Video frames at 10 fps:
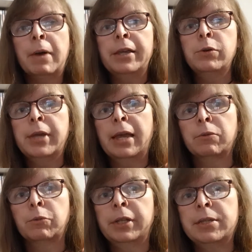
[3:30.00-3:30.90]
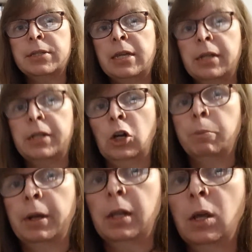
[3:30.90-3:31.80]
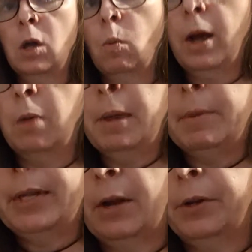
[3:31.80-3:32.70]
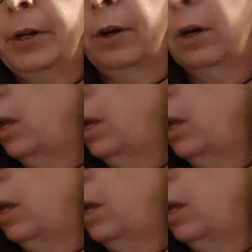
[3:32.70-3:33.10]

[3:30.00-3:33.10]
You can't really see it here, but well, maybe down here.